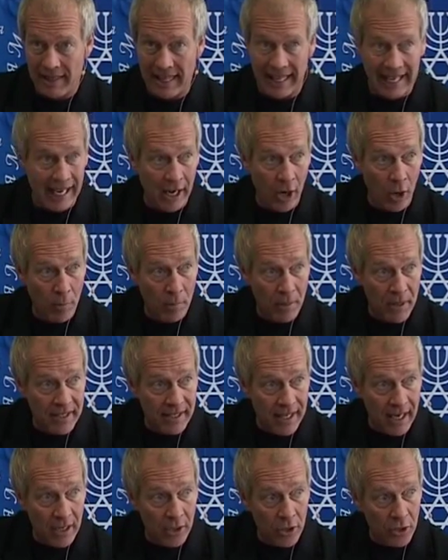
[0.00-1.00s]
That help
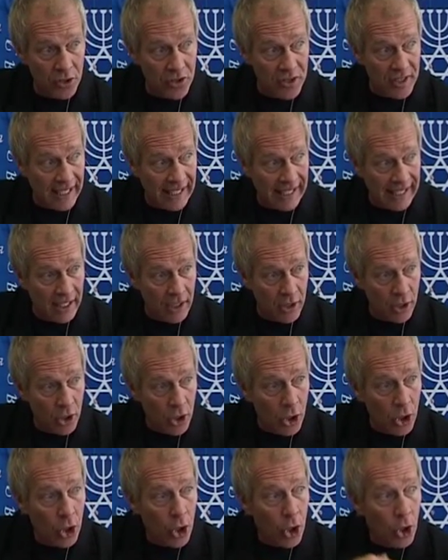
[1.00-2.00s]
us understand
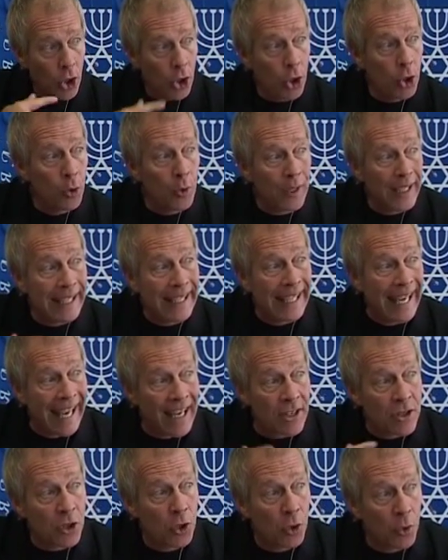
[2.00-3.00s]
who He has